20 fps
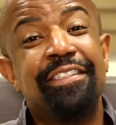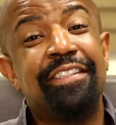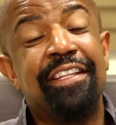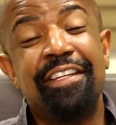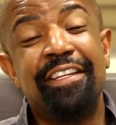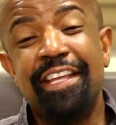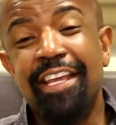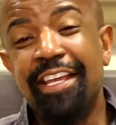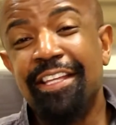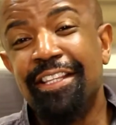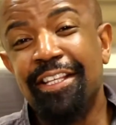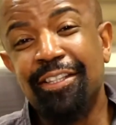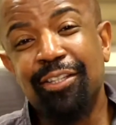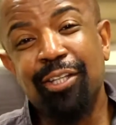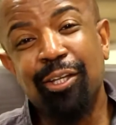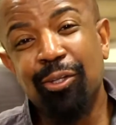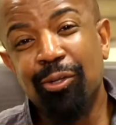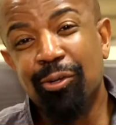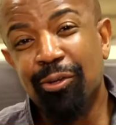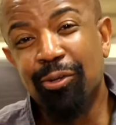This is the day
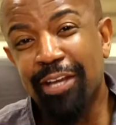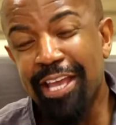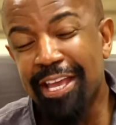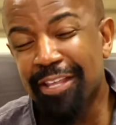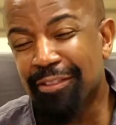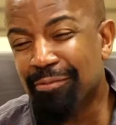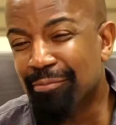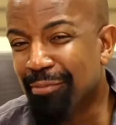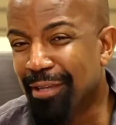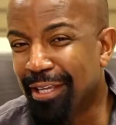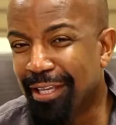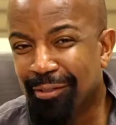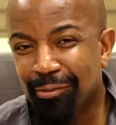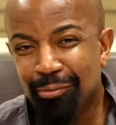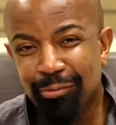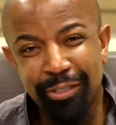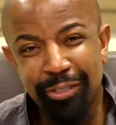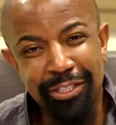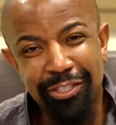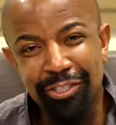that the Lord has
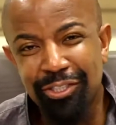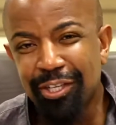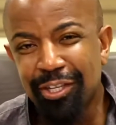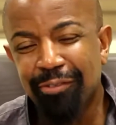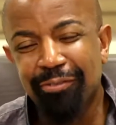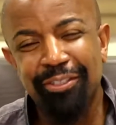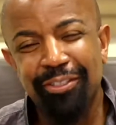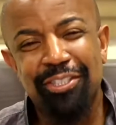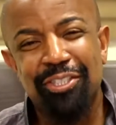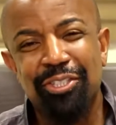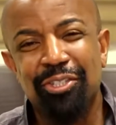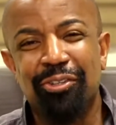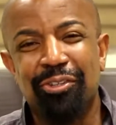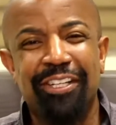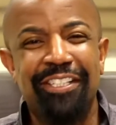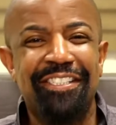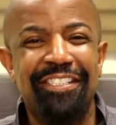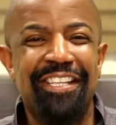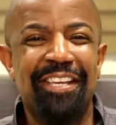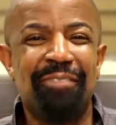made. We shall
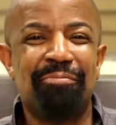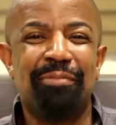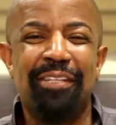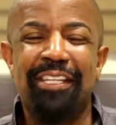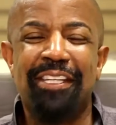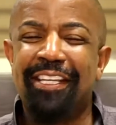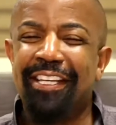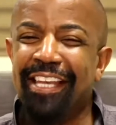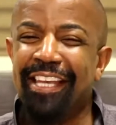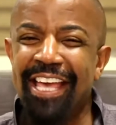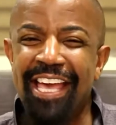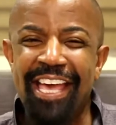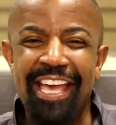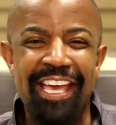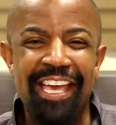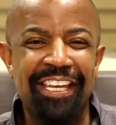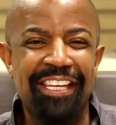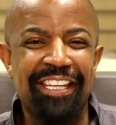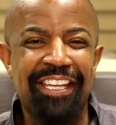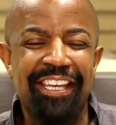rejoice and be
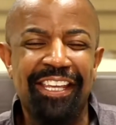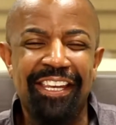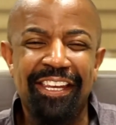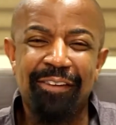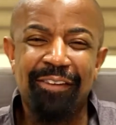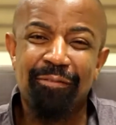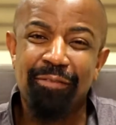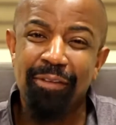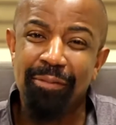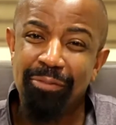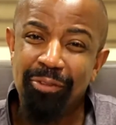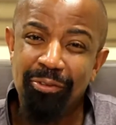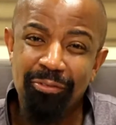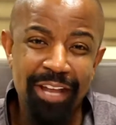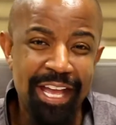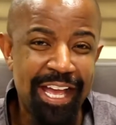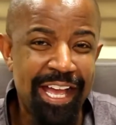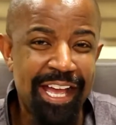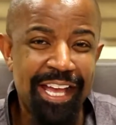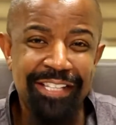glad in it. From
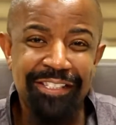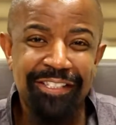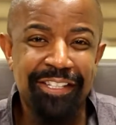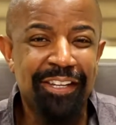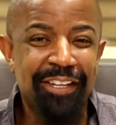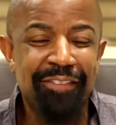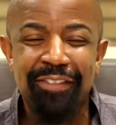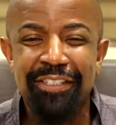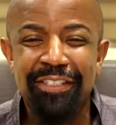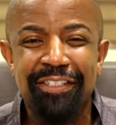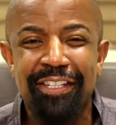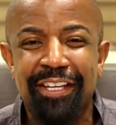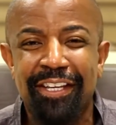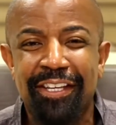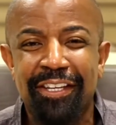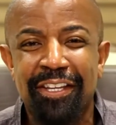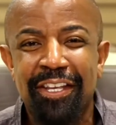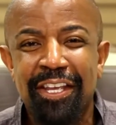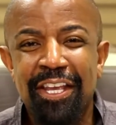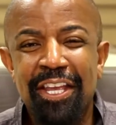the rising of the
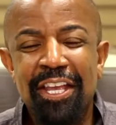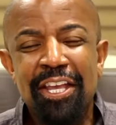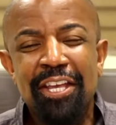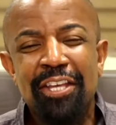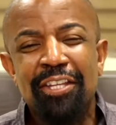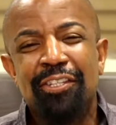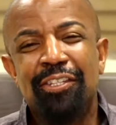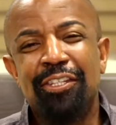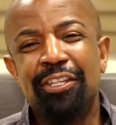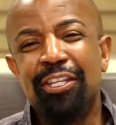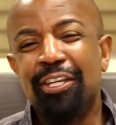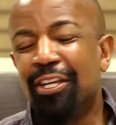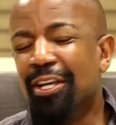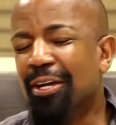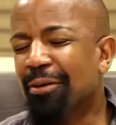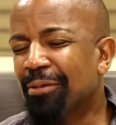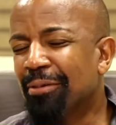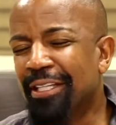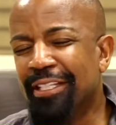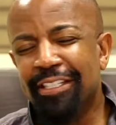sun to the
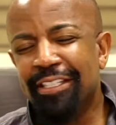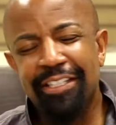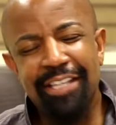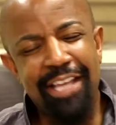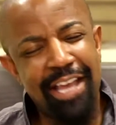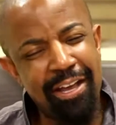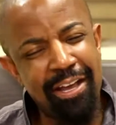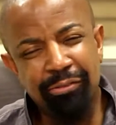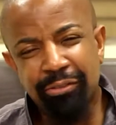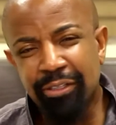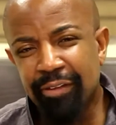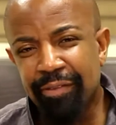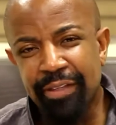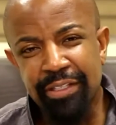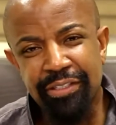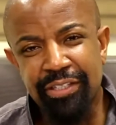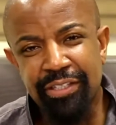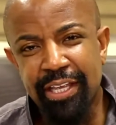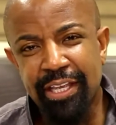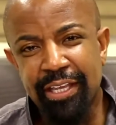going down
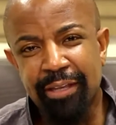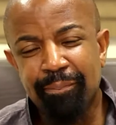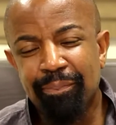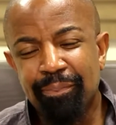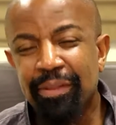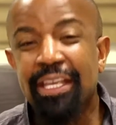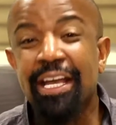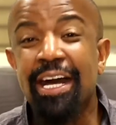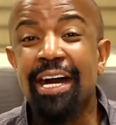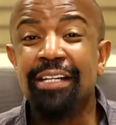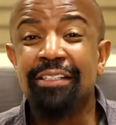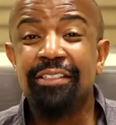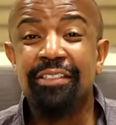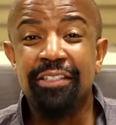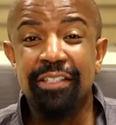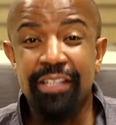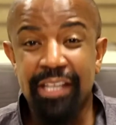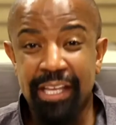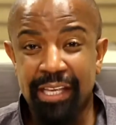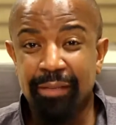of the same,
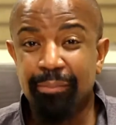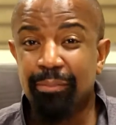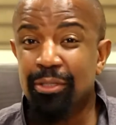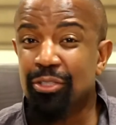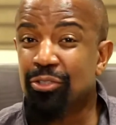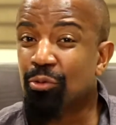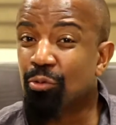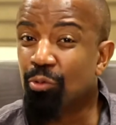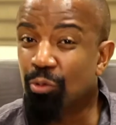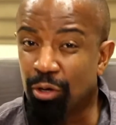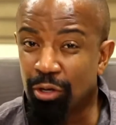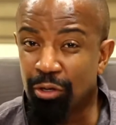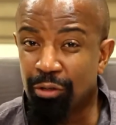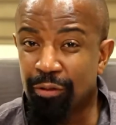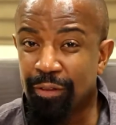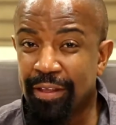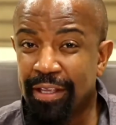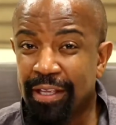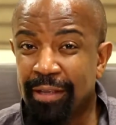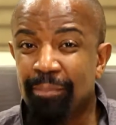God's name is
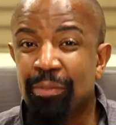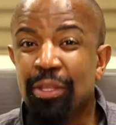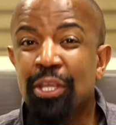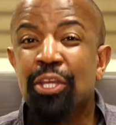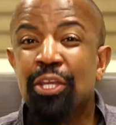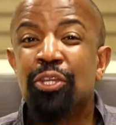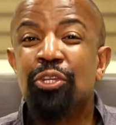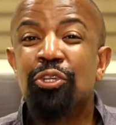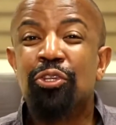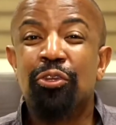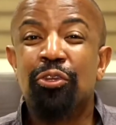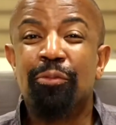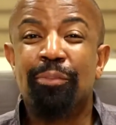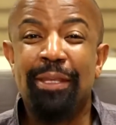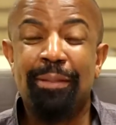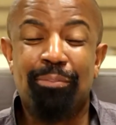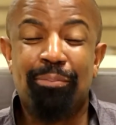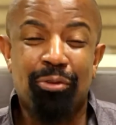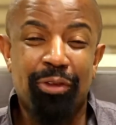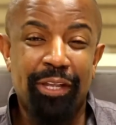worthy
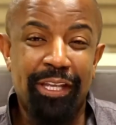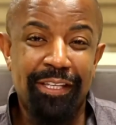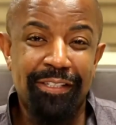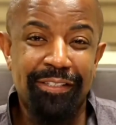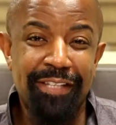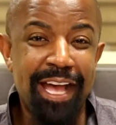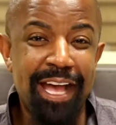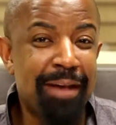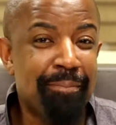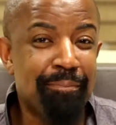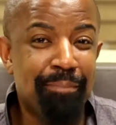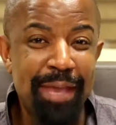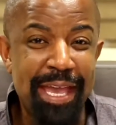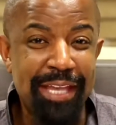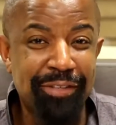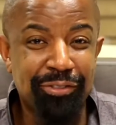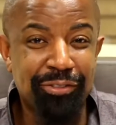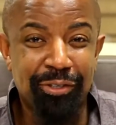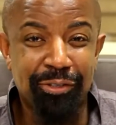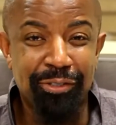to be praised. I'm
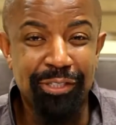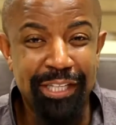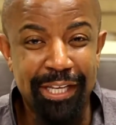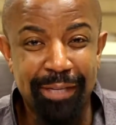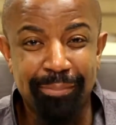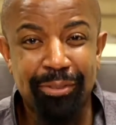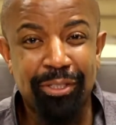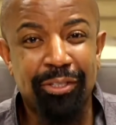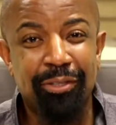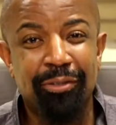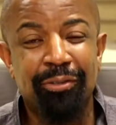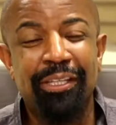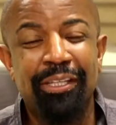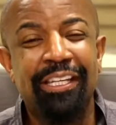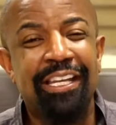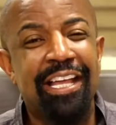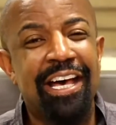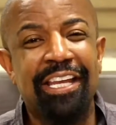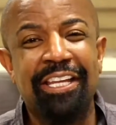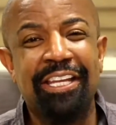Pastor
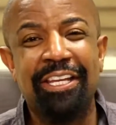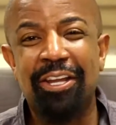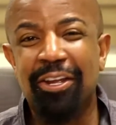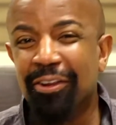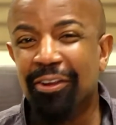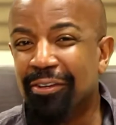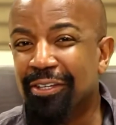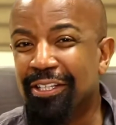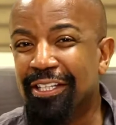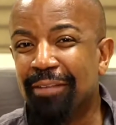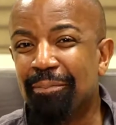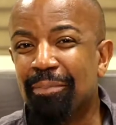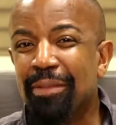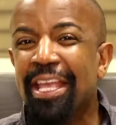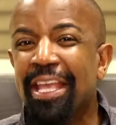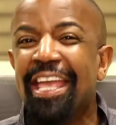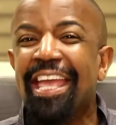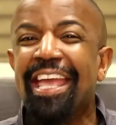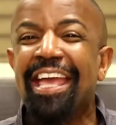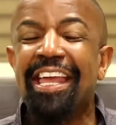W. Lonnie
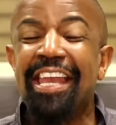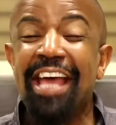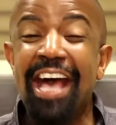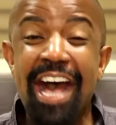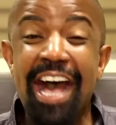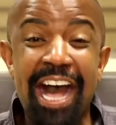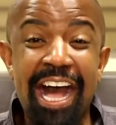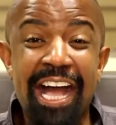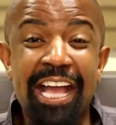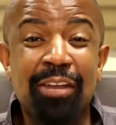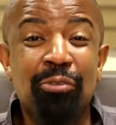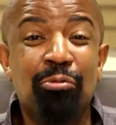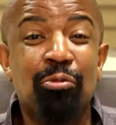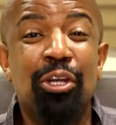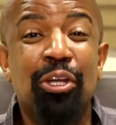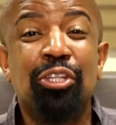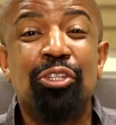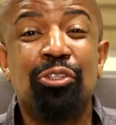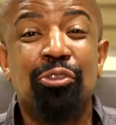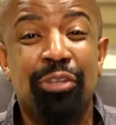Herndon, and I
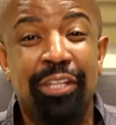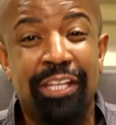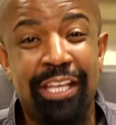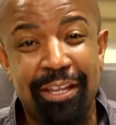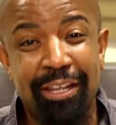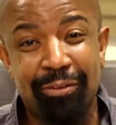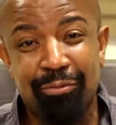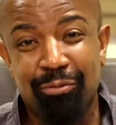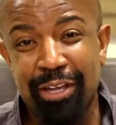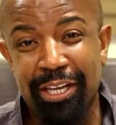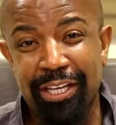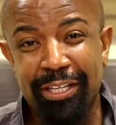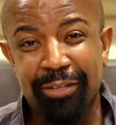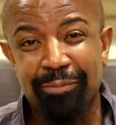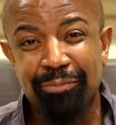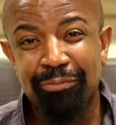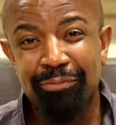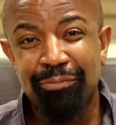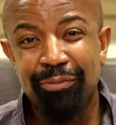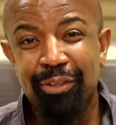want you to get
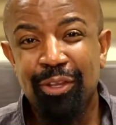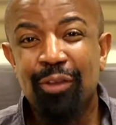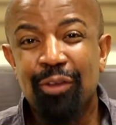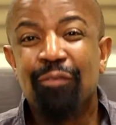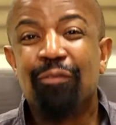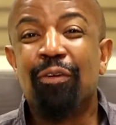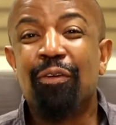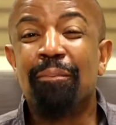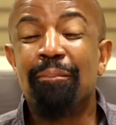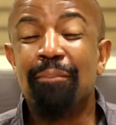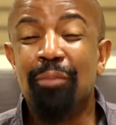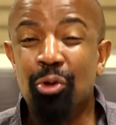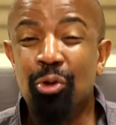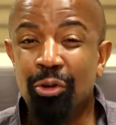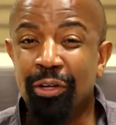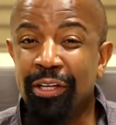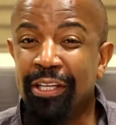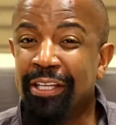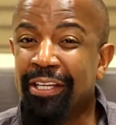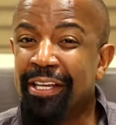ready for
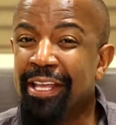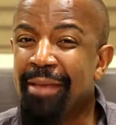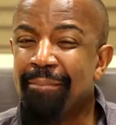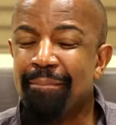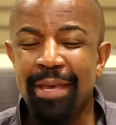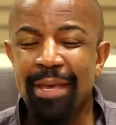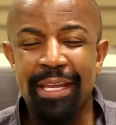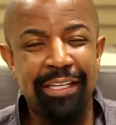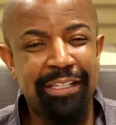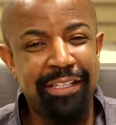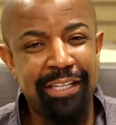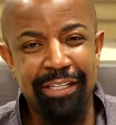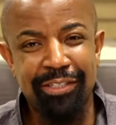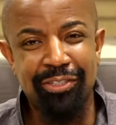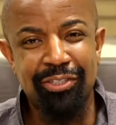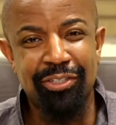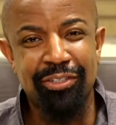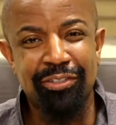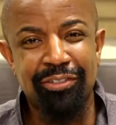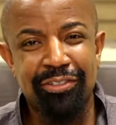morning
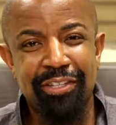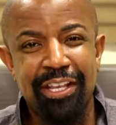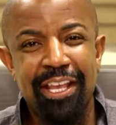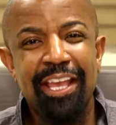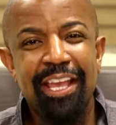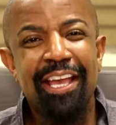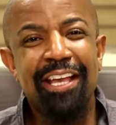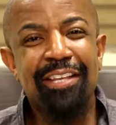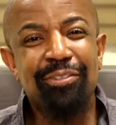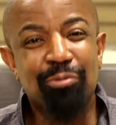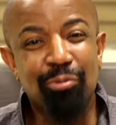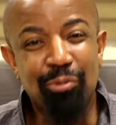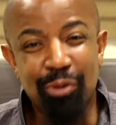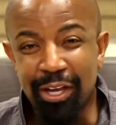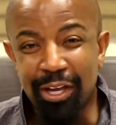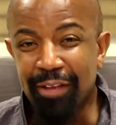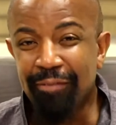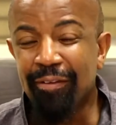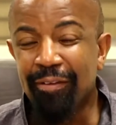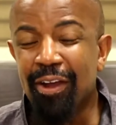meditations as
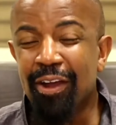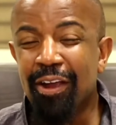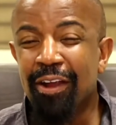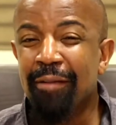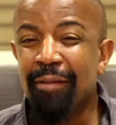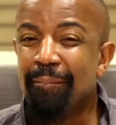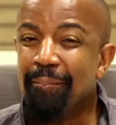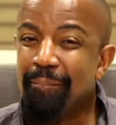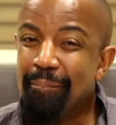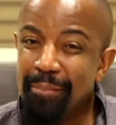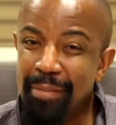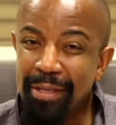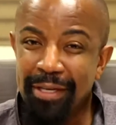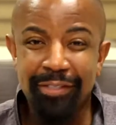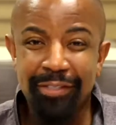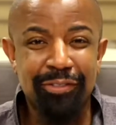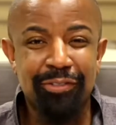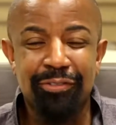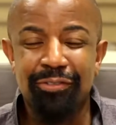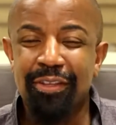one of our
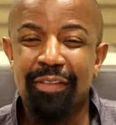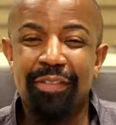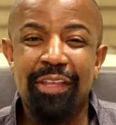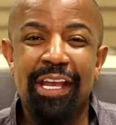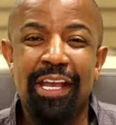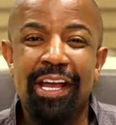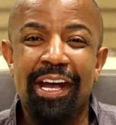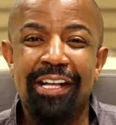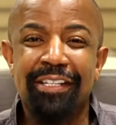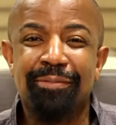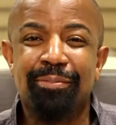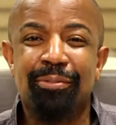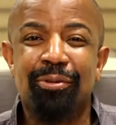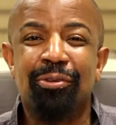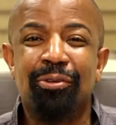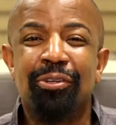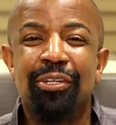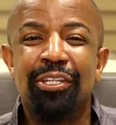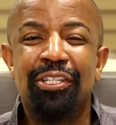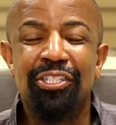ministers of the
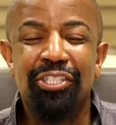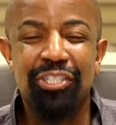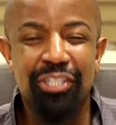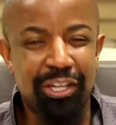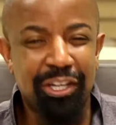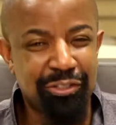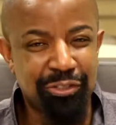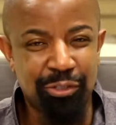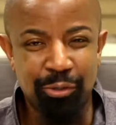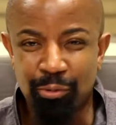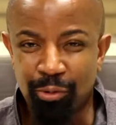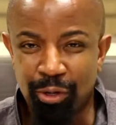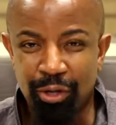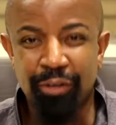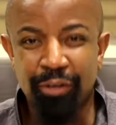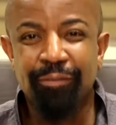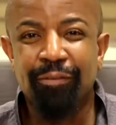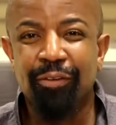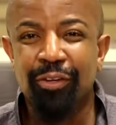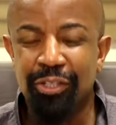gospel shares a
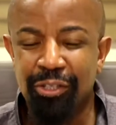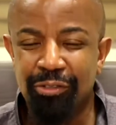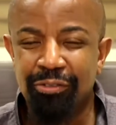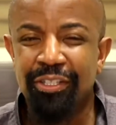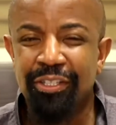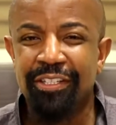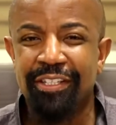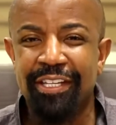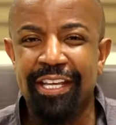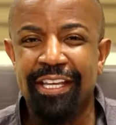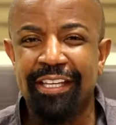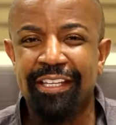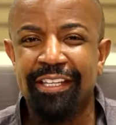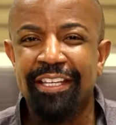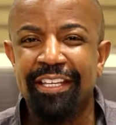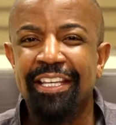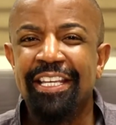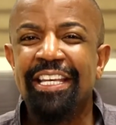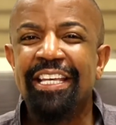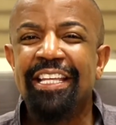word for you
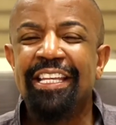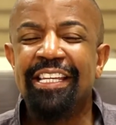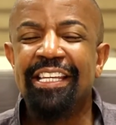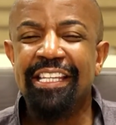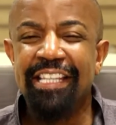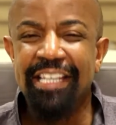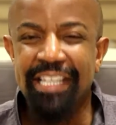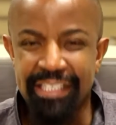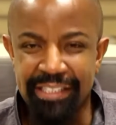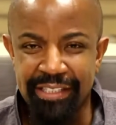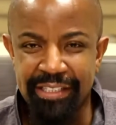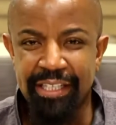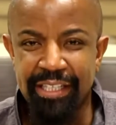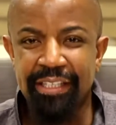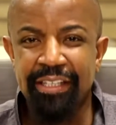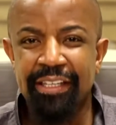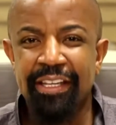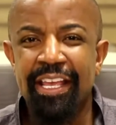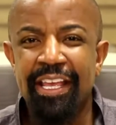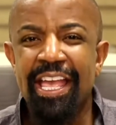today.
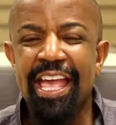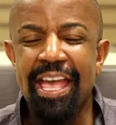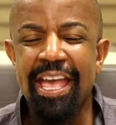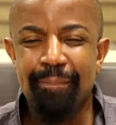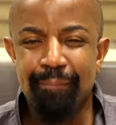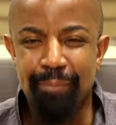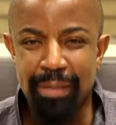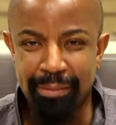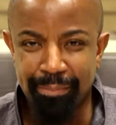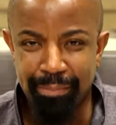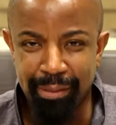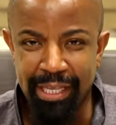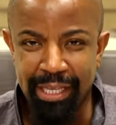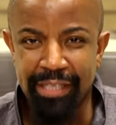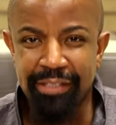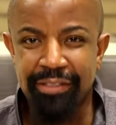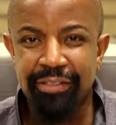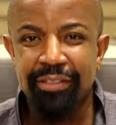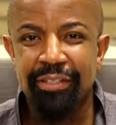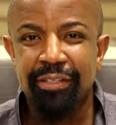Listen and be
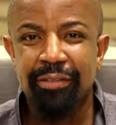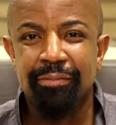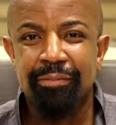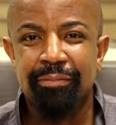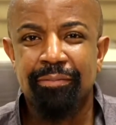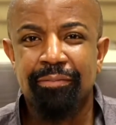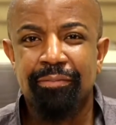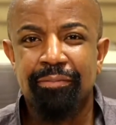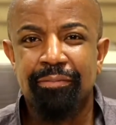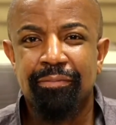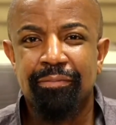blessed.